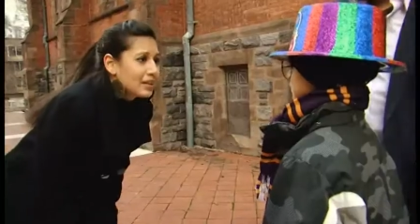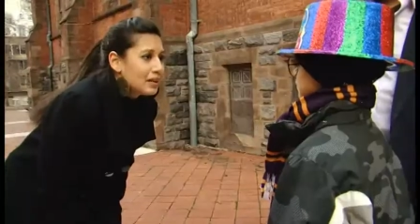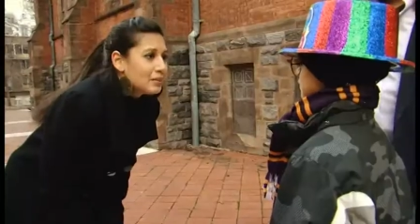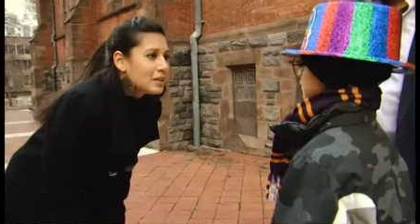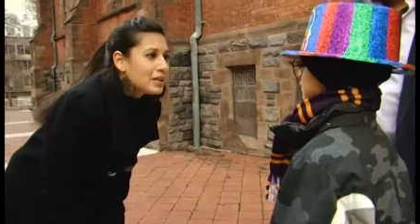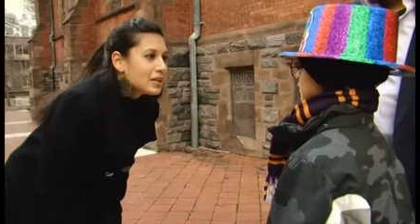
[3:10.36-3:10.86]

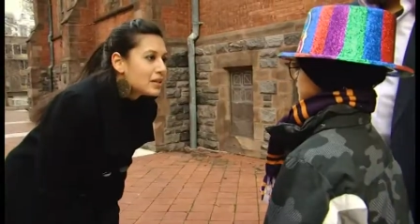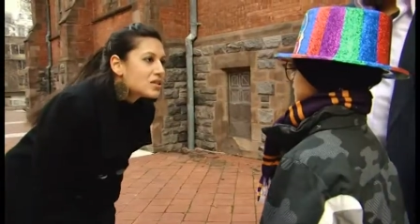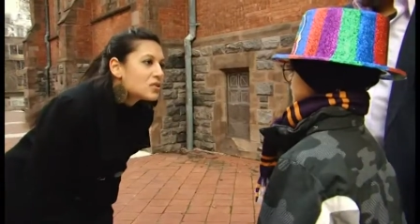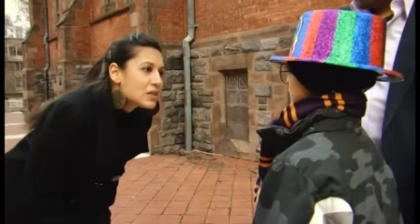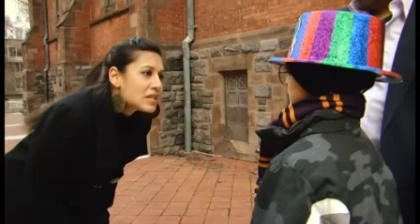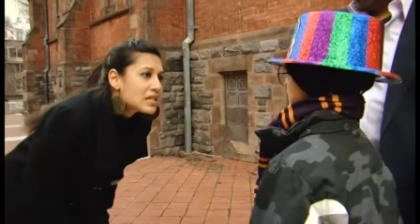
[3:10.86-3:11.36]
I mean,
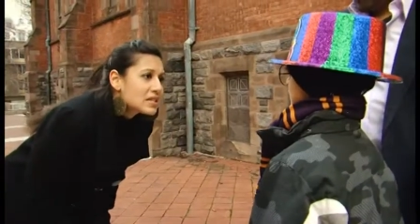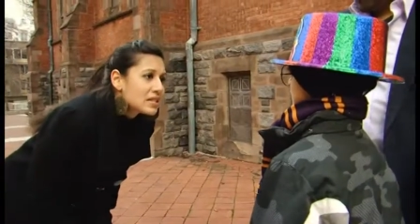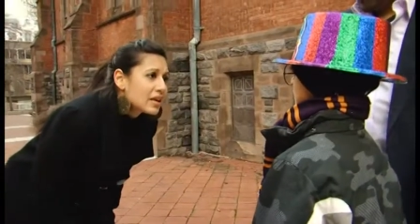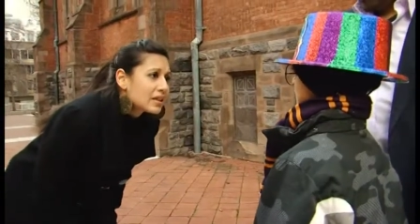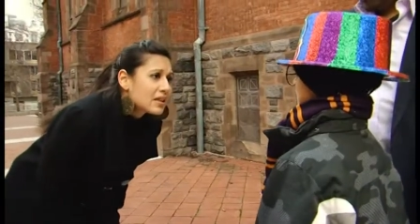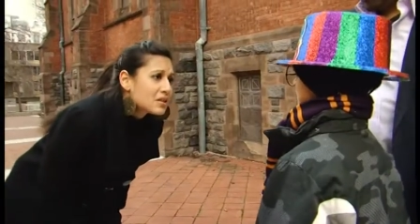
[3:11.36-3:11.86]
it's reasons
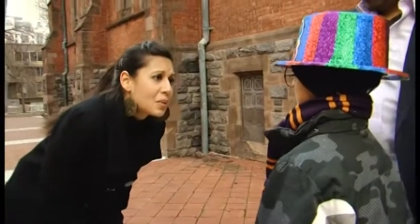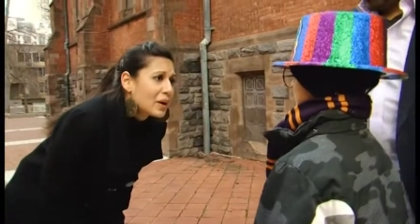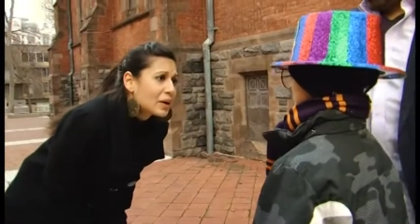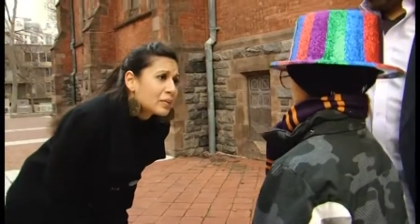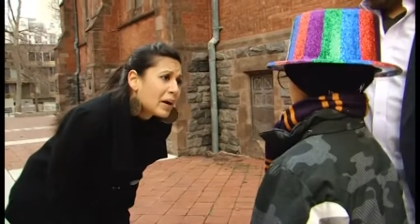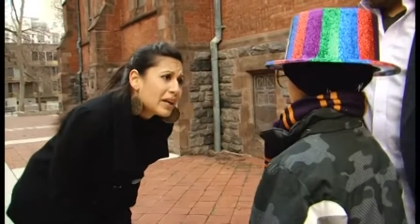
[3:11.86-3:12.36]
like this why
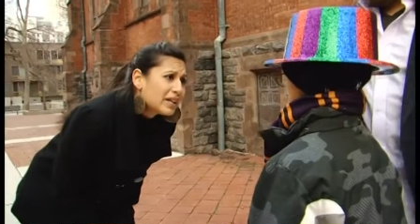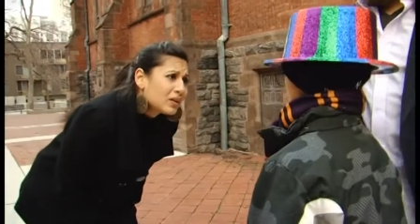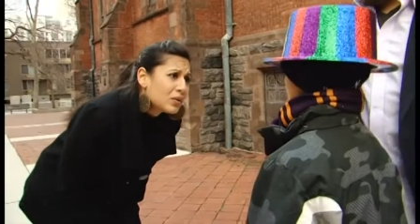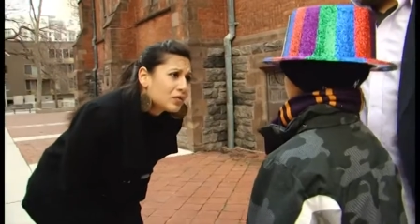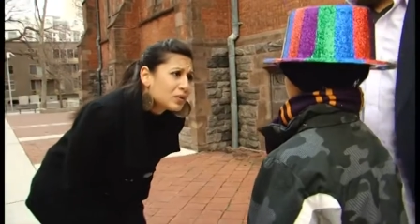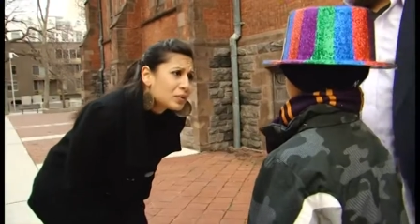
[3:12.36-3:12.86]
Hermione
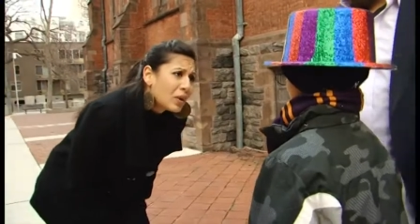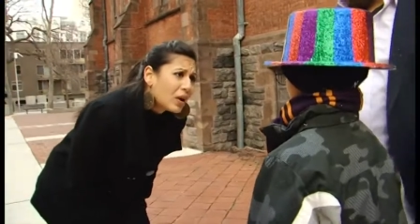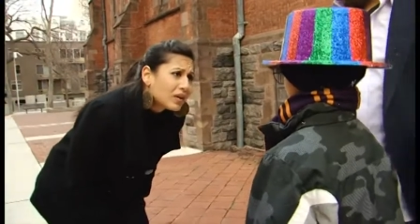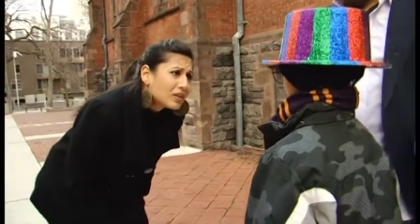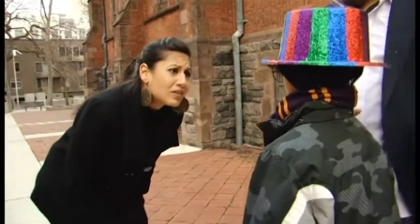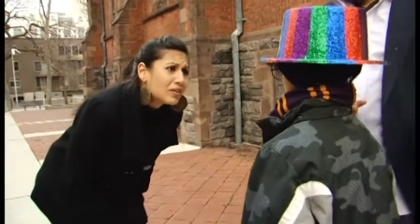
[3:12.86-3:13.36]
goes for
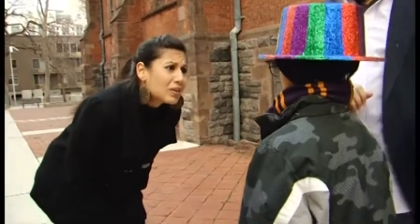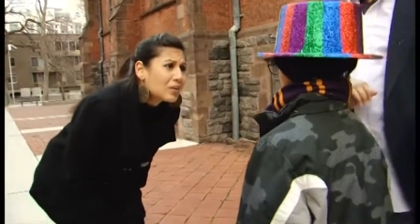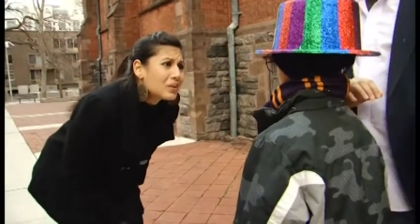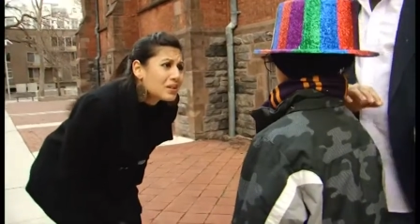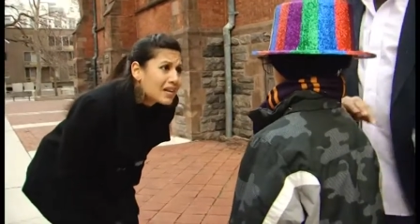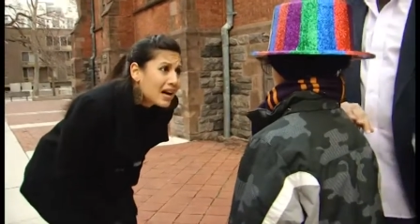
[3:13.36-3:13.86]
Ron even
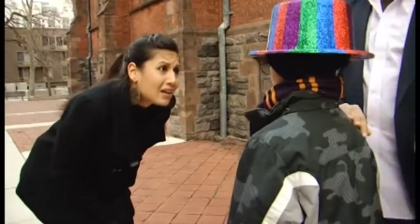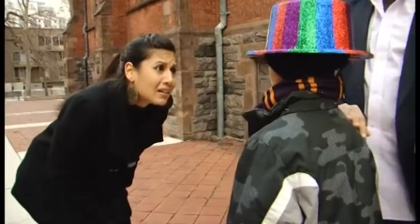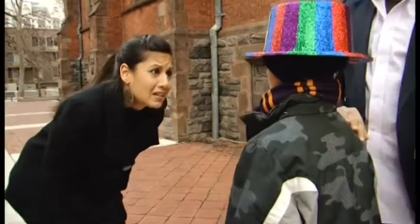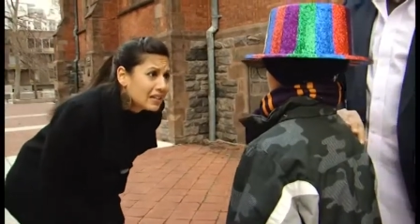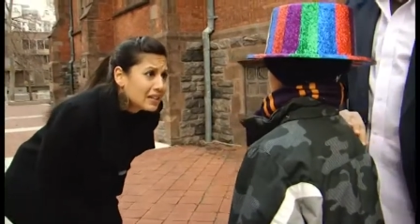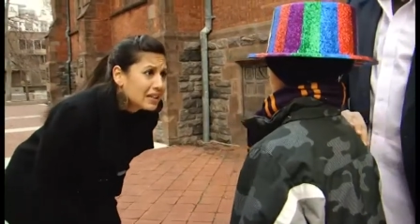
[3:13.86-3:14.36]
though he's
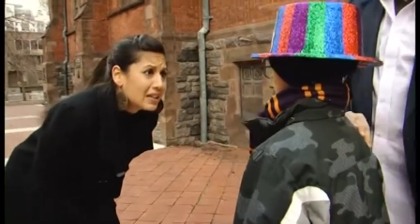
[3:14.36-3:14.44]
ugly.